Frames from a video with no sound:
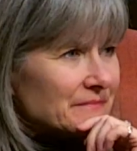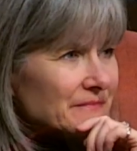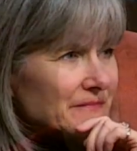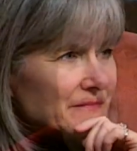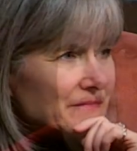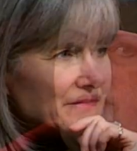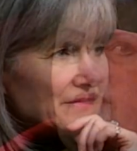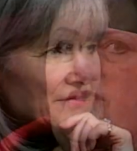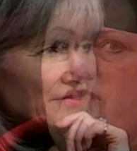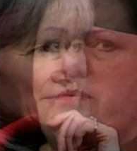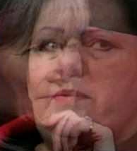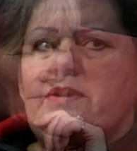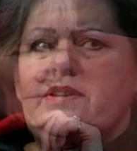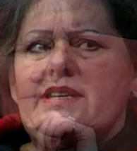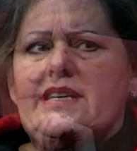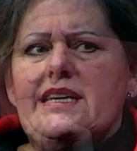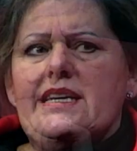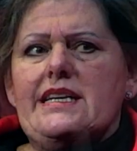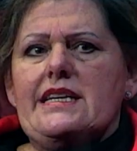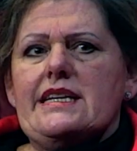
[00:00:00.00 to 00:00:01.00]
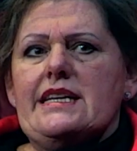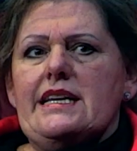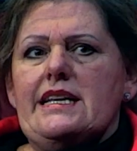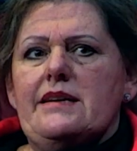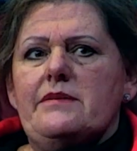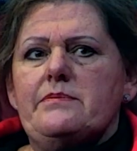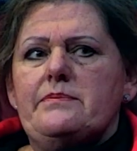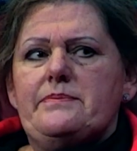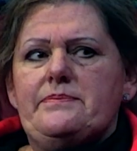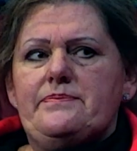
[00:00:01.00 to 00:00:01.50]
This particular
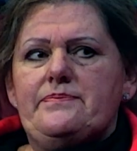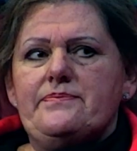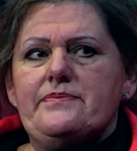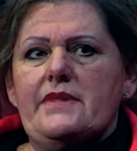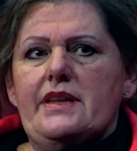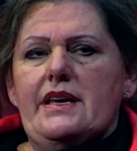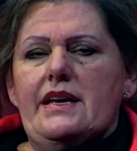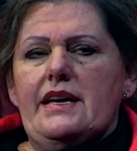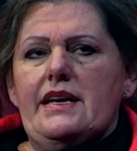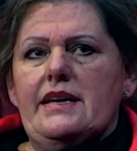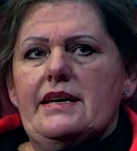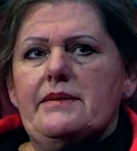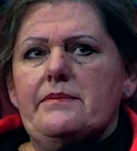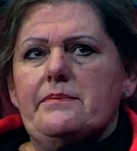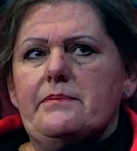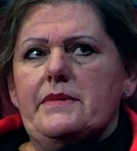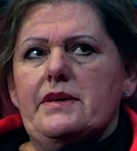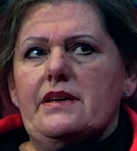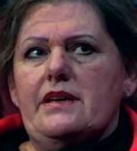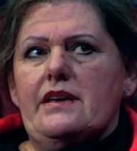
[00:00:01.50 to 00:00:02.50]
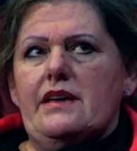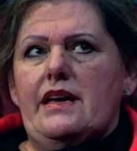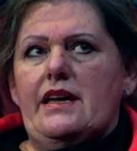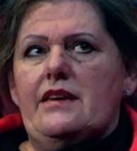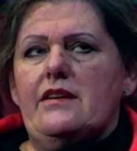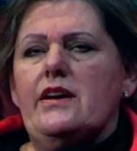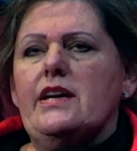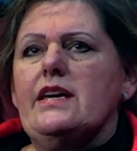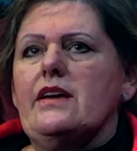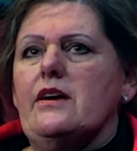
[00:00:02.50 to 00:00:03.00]
club,
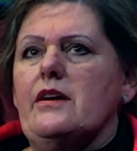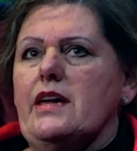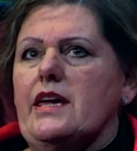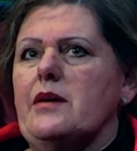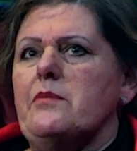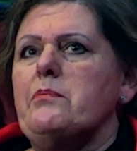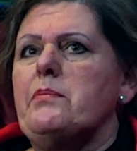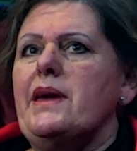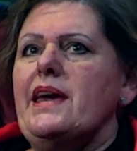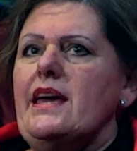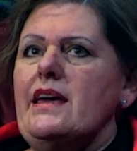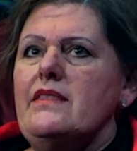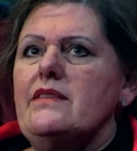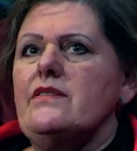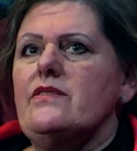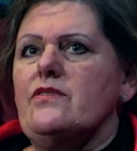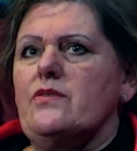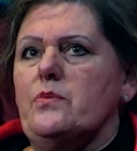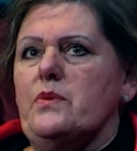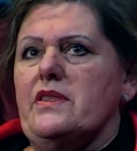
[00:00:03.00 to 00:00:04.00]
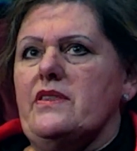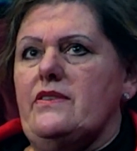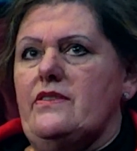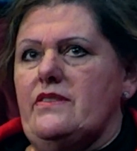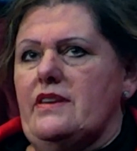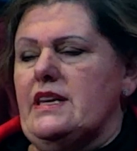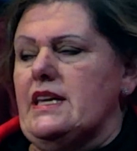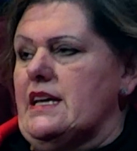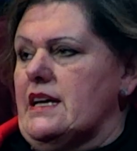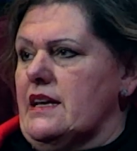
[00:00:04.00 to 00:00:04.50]
and I compare this with
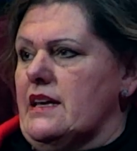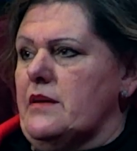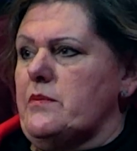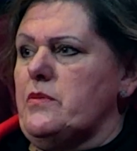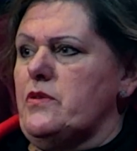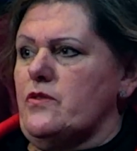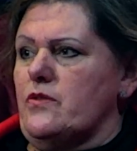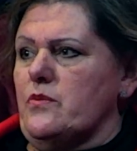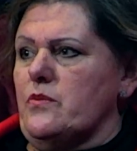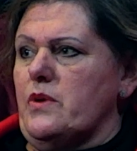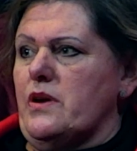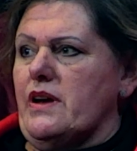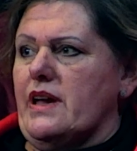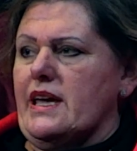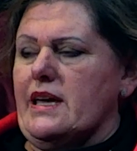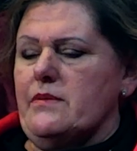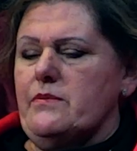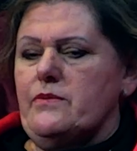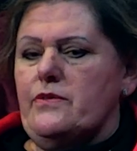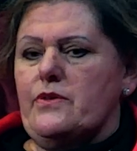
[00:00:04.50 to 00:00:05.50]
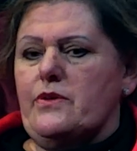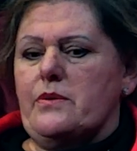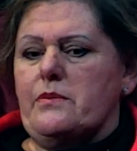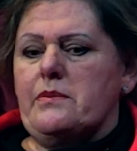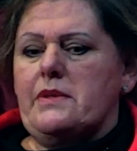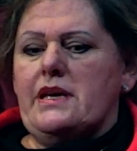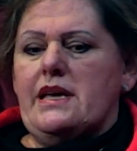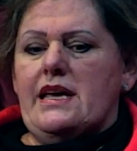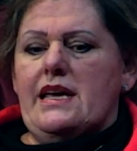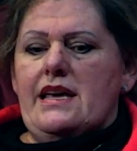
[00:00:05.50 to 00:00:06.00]
city clubs from where I come from,
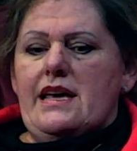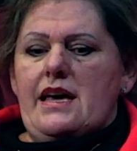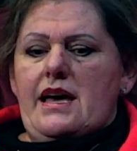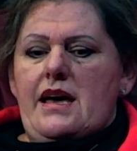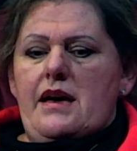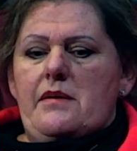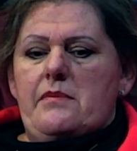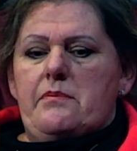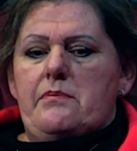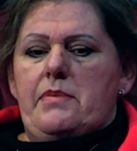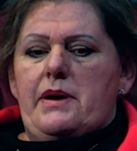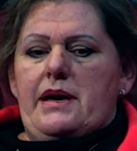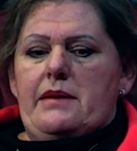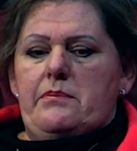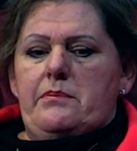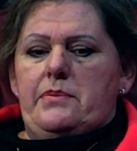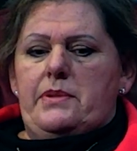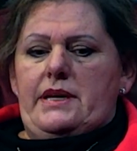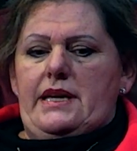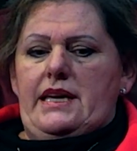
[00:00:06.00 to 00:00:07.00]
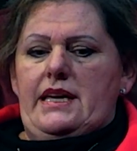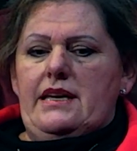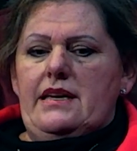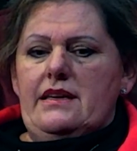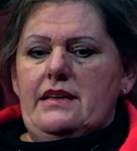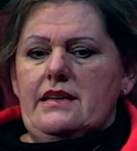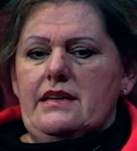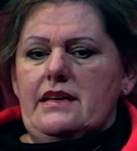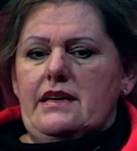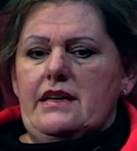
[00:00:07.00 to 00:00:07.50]
but
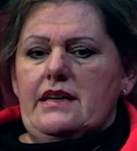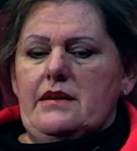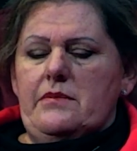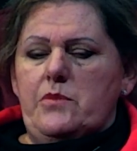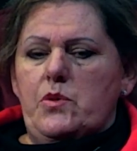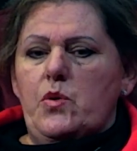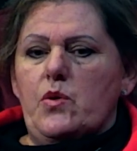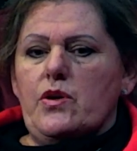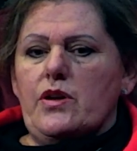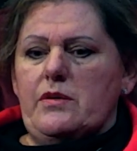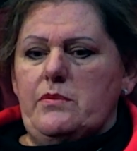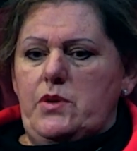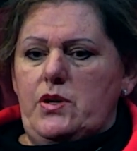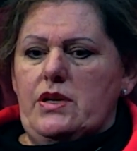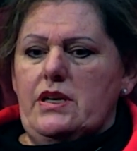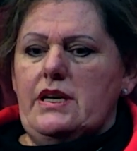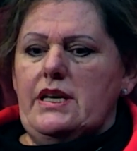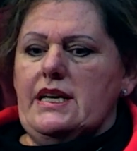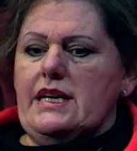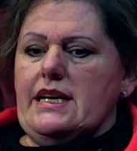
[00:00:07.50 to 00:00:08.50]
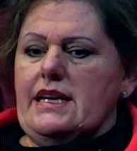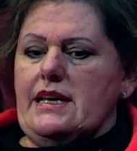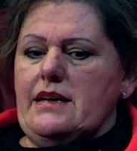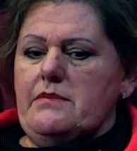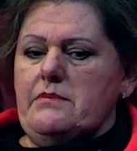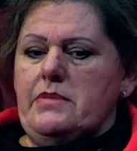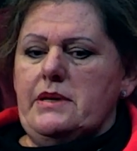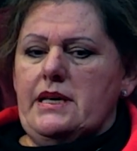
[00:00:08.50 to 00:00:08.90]
being a more community club